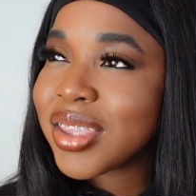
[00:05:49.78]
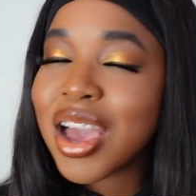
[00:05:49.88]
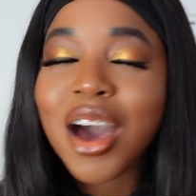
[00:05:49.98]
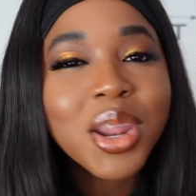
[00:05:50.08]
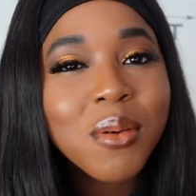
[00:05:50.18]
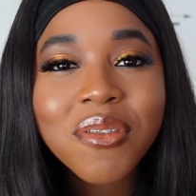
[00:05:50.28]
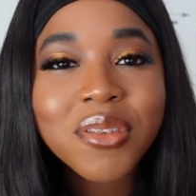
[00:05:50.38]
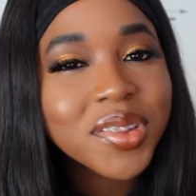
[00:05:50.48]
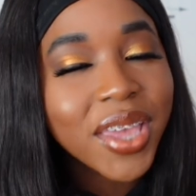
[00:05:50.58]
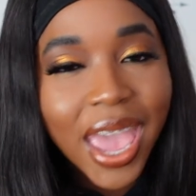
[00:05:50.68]
Honey
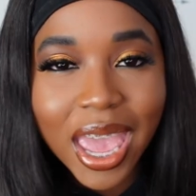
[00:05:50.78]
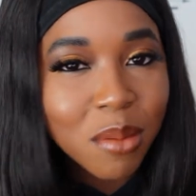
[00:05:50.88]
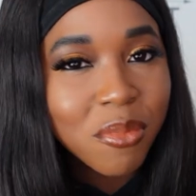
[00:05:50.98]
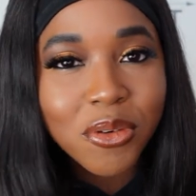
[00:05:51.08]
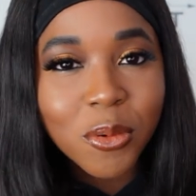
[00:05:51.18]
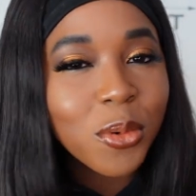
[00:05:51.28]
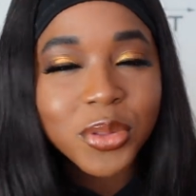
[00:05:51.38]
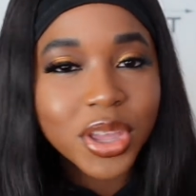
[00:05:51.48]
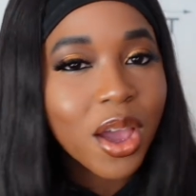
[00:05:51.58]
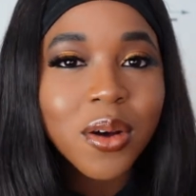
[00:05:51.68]
Waffles came for all
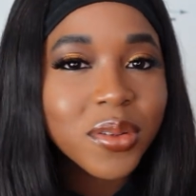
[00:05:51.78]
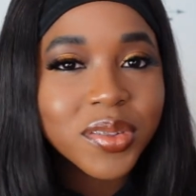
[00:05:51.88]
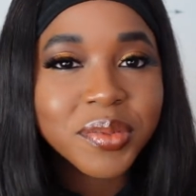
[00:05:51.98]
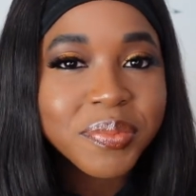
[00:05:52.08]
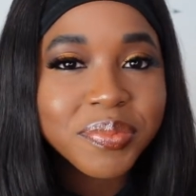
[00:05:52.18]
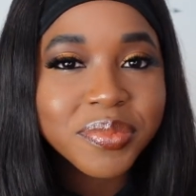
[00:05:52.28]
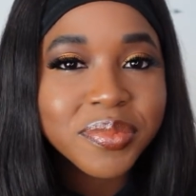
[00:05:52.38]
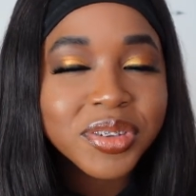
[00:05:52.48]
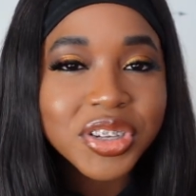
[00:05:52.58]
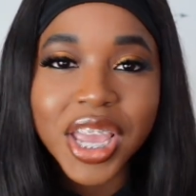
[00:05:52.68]
the girls.
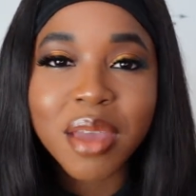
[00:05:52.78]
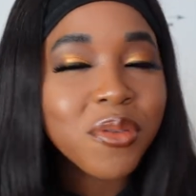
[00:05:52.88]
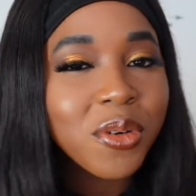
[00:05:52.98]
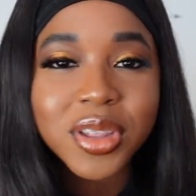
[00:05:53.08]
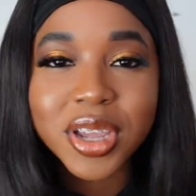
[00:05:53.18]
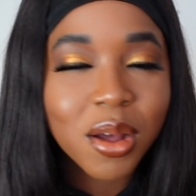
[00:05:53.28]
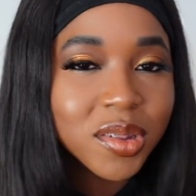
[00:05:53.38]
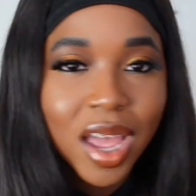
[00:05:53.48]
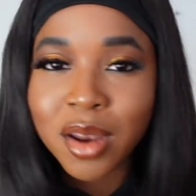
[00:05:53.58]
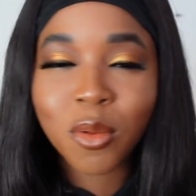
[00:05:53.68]
She came for all the
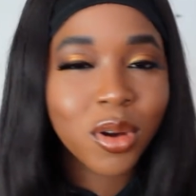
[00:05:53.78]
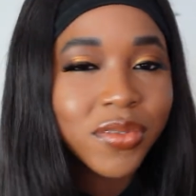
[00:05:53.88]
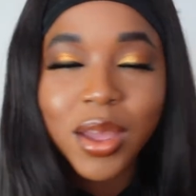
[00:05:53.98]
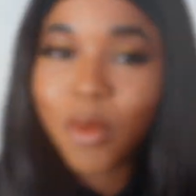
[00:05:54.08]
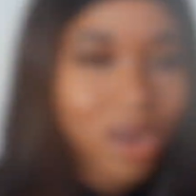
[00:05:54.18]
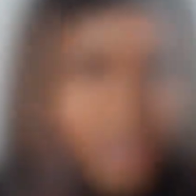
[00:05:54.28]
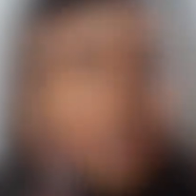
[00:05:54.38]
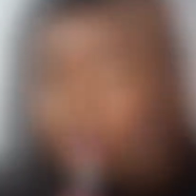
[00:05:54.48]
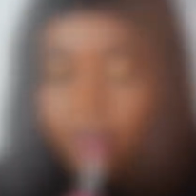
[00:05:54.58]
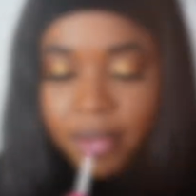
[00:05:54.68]
girls and all of their
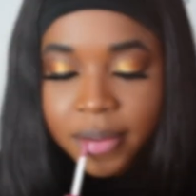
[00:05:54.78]
wallets.